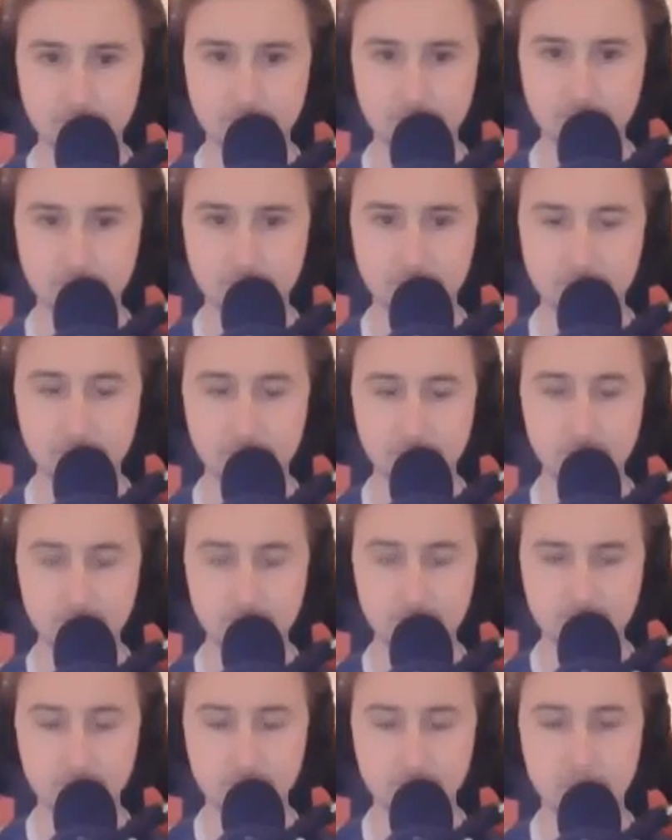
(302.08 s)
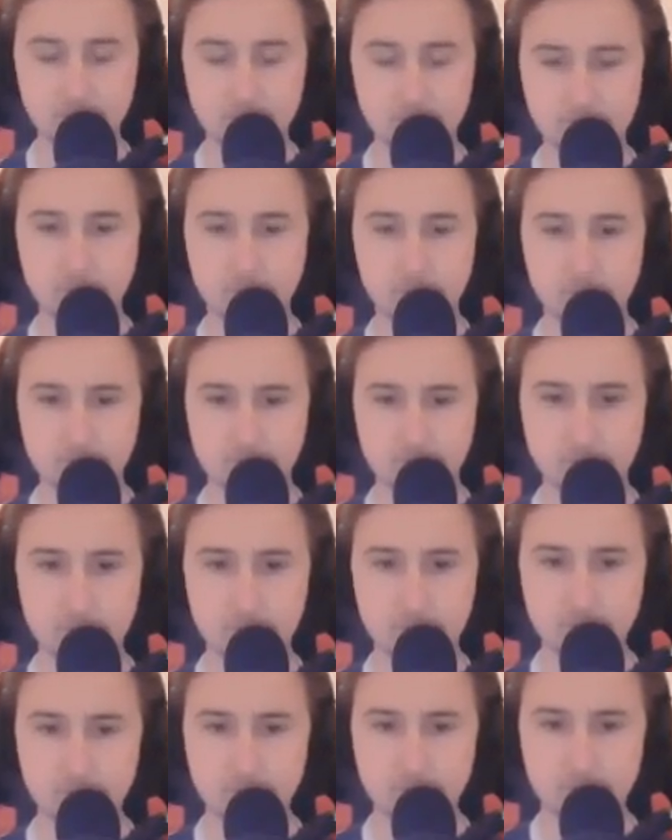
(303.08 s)

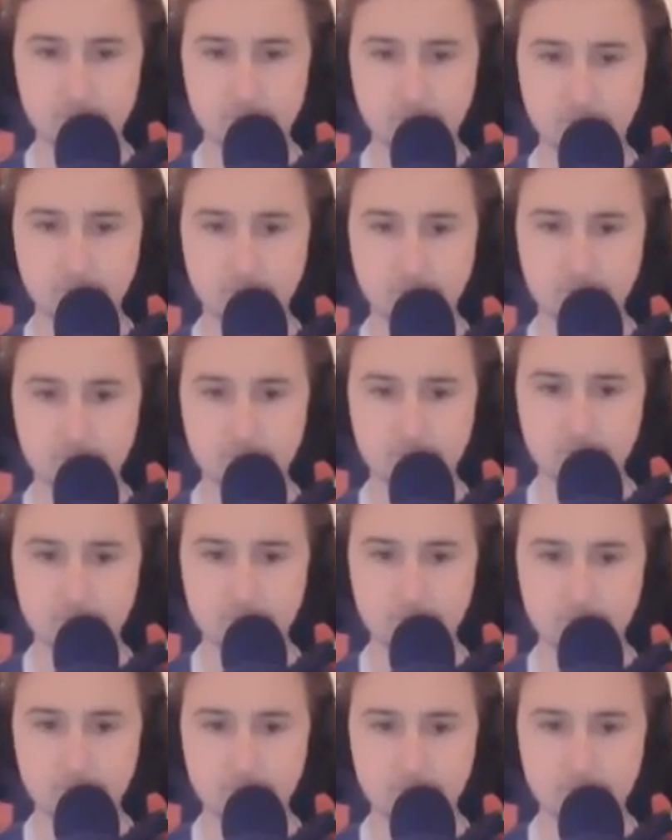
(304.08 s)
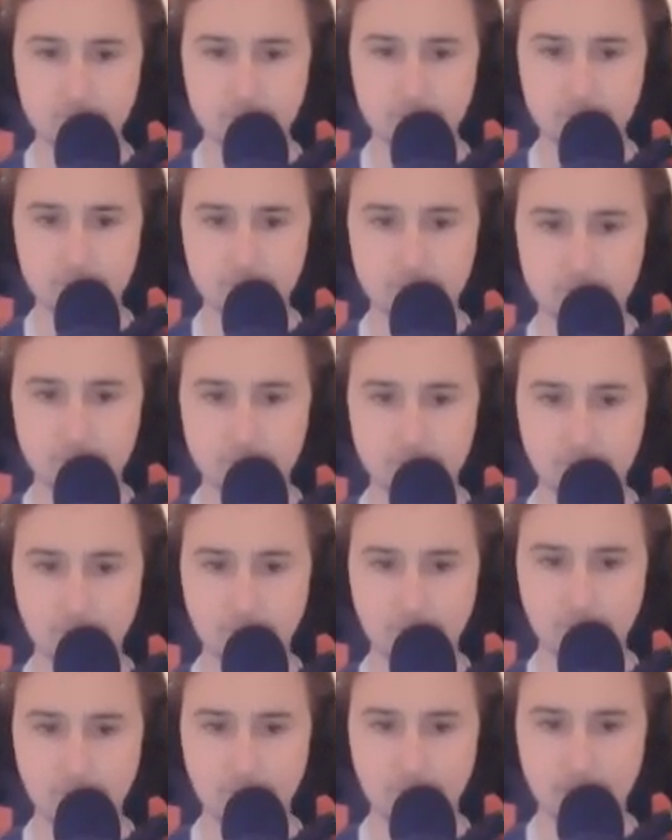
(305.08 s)

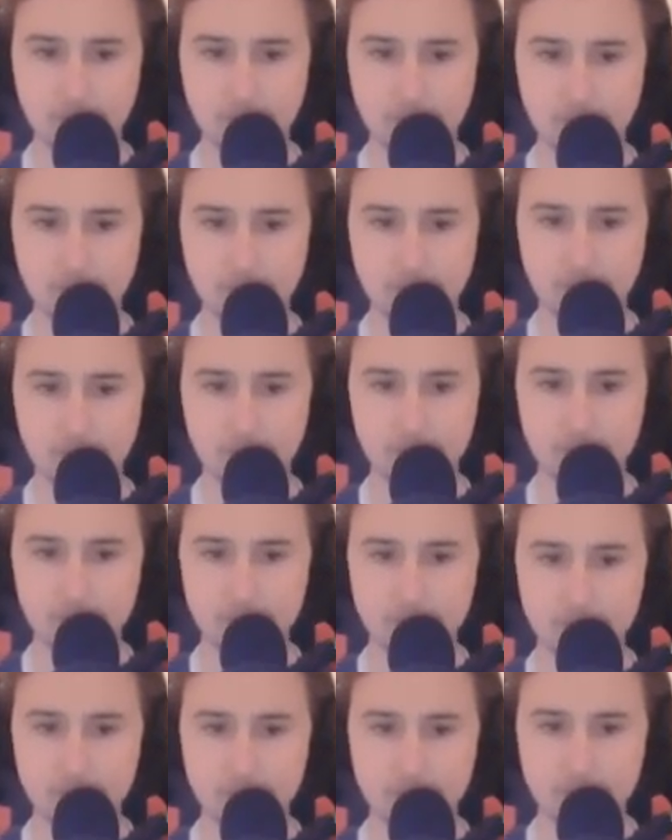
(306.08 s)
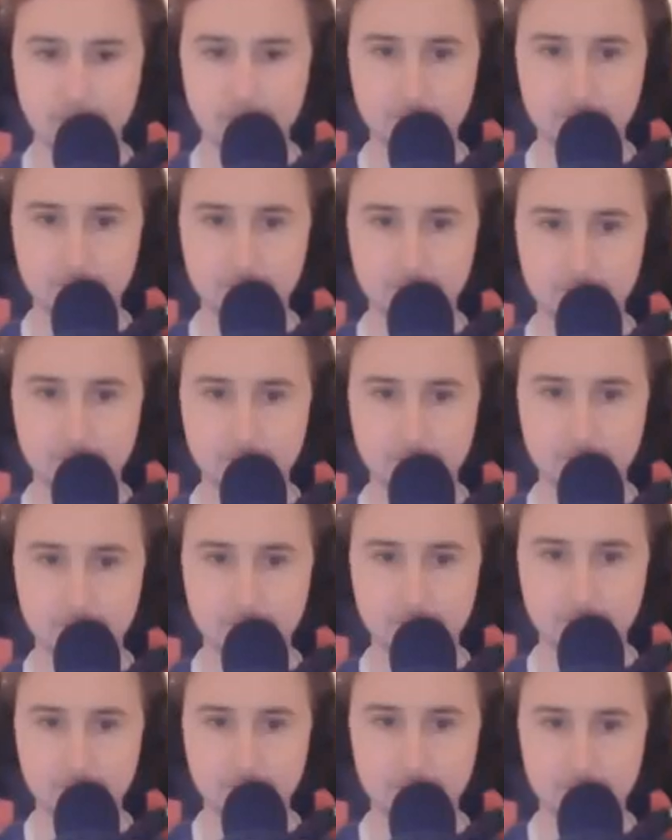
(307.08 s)

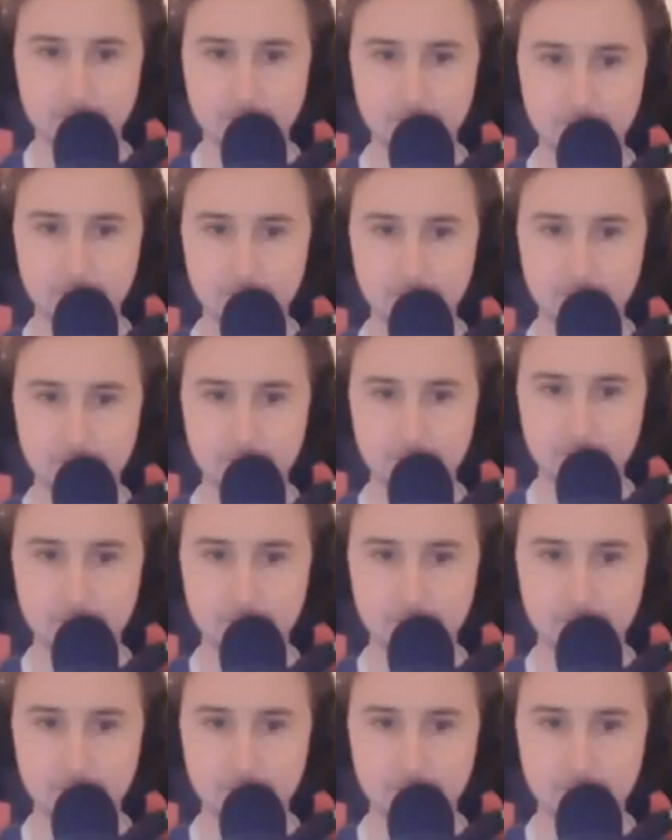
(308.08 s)
This person isn't speaking.